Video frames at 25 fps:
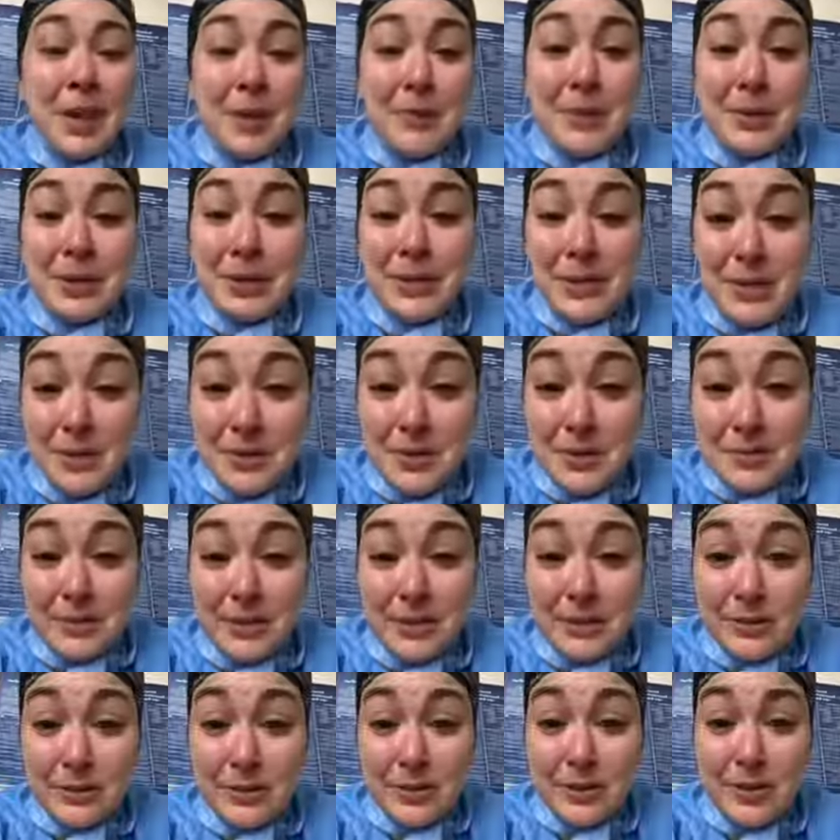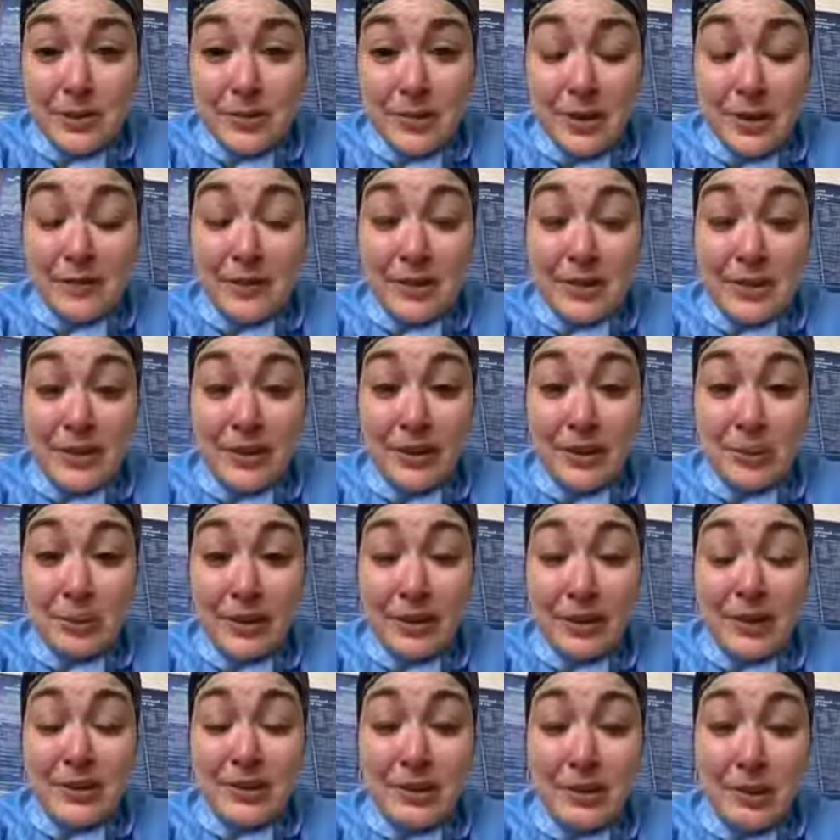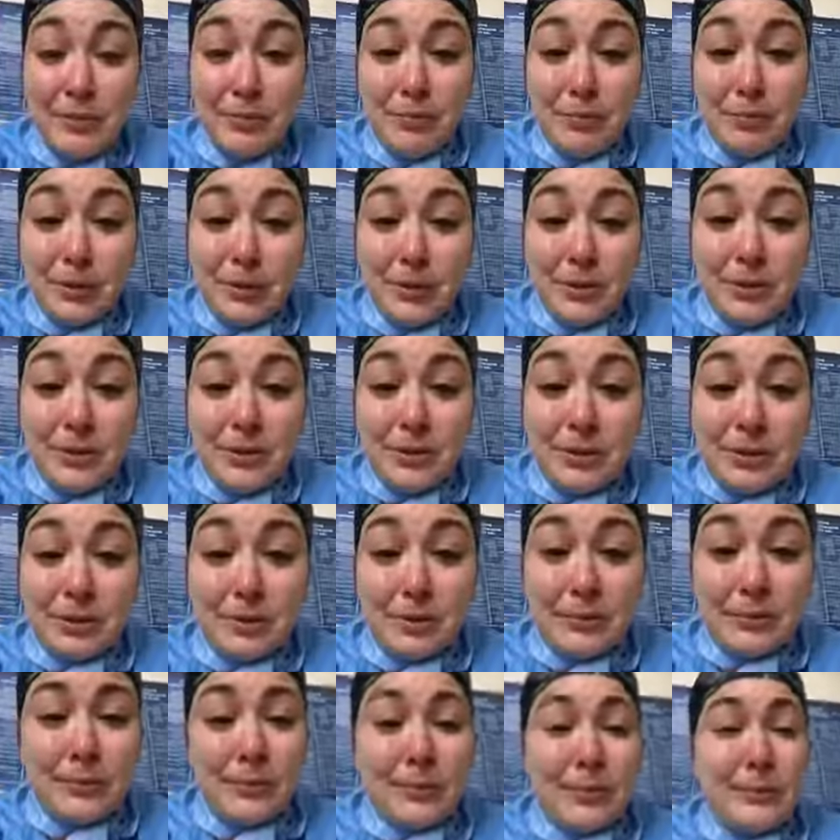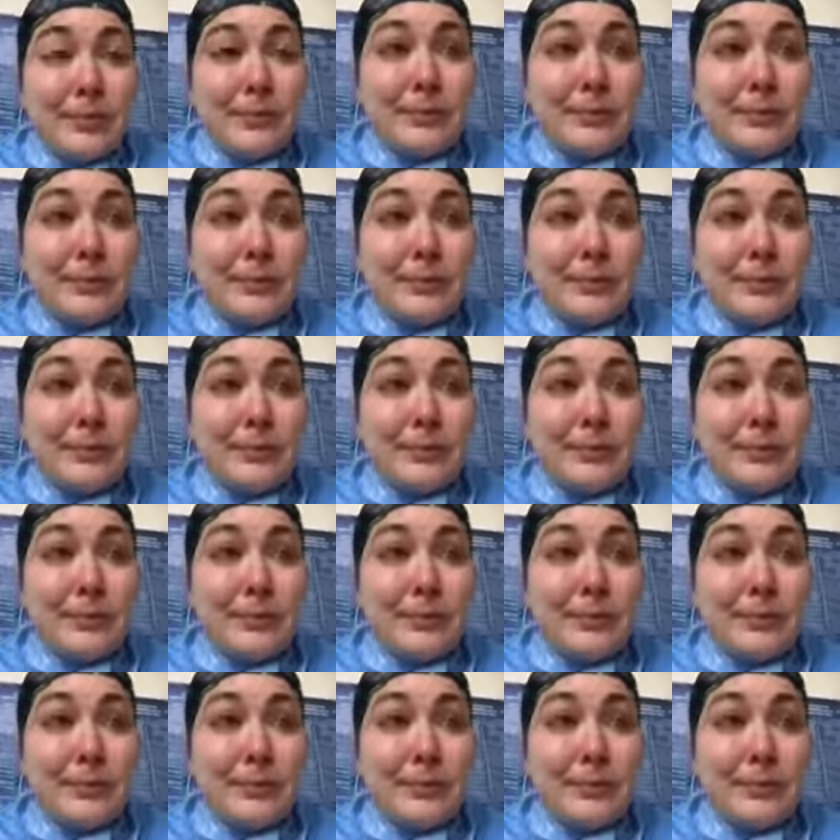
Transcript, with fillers: how many times have I told you they've assigned me a dead person?